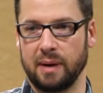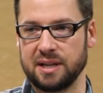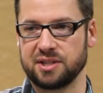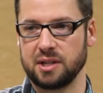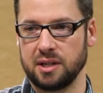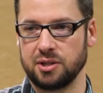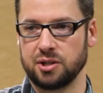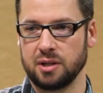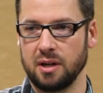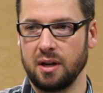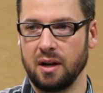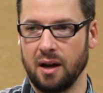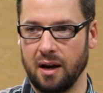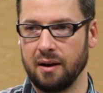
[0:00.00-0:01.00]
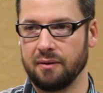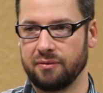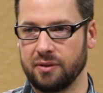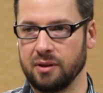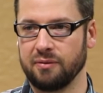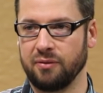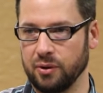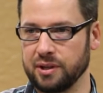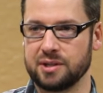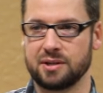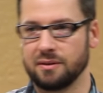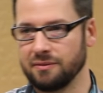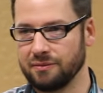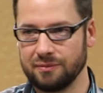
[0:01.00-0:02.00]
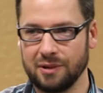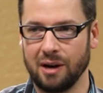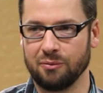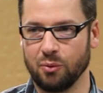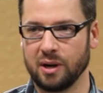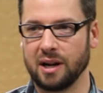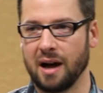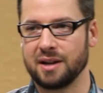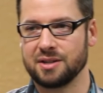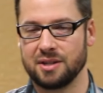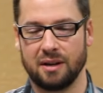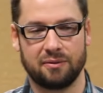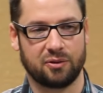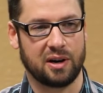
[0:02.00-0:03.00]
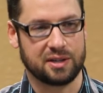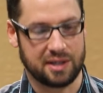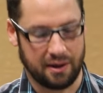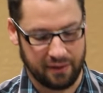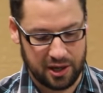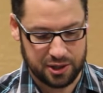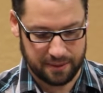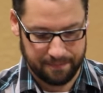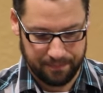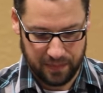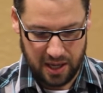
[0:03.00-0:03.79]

message of the fullness of what God has done for our salvation,